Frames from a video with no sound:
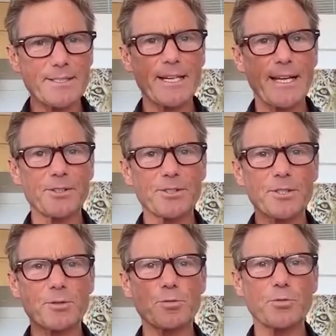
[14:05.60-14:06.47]
can
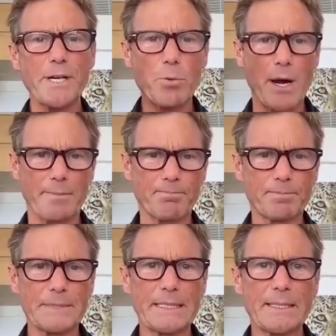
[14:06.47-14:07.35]
just free run
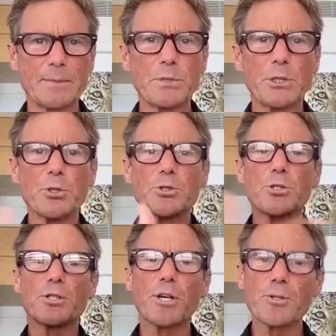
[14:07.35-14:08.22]
because
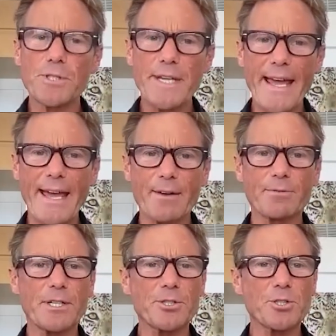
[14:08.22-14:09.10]
you don't
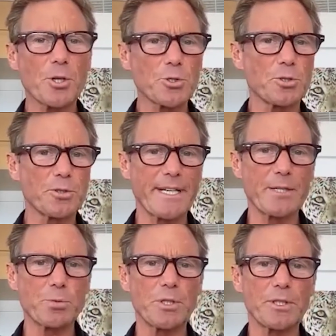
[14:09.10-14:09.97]
have a social
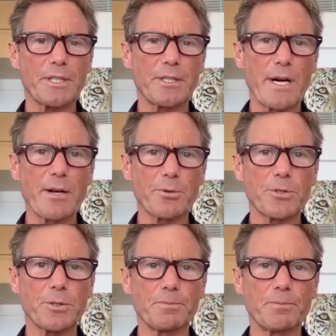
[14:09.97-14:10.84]
network
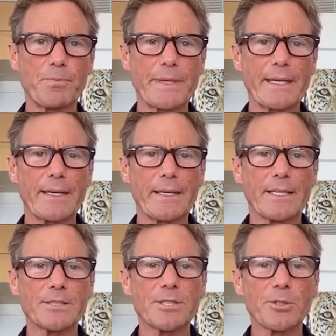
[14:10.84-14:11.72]
around you.
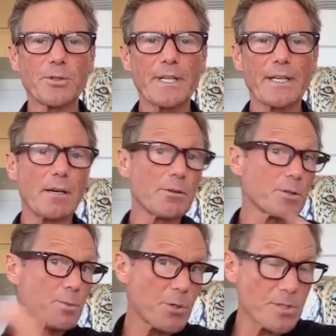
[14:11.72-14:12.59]
So you think, oh,
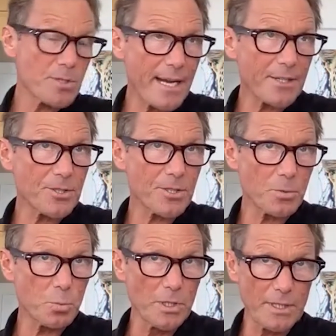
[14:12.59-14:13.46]
this person's anxious
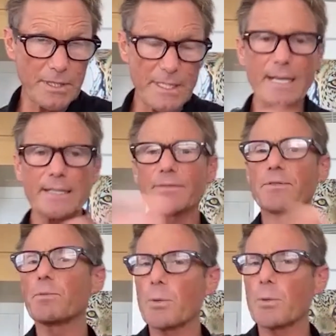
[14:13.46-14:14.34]
at work, I'll give
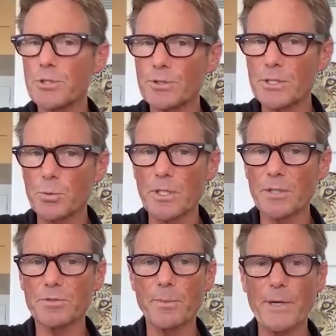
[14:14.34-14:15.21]
them the opportunity to
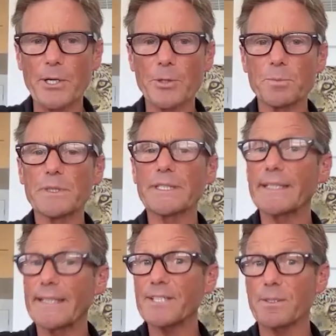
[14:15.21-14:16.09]
work from home, but it
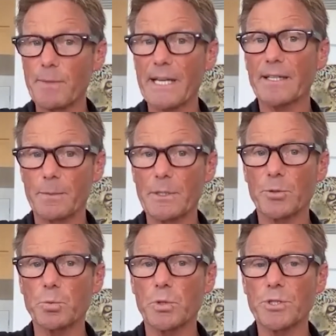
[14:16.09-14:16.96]
can actually make them a
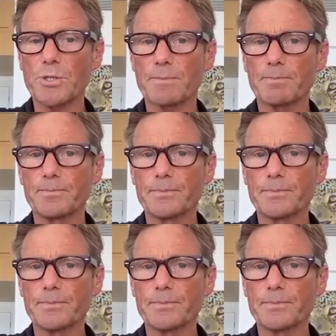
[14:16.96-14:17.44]
lot worse.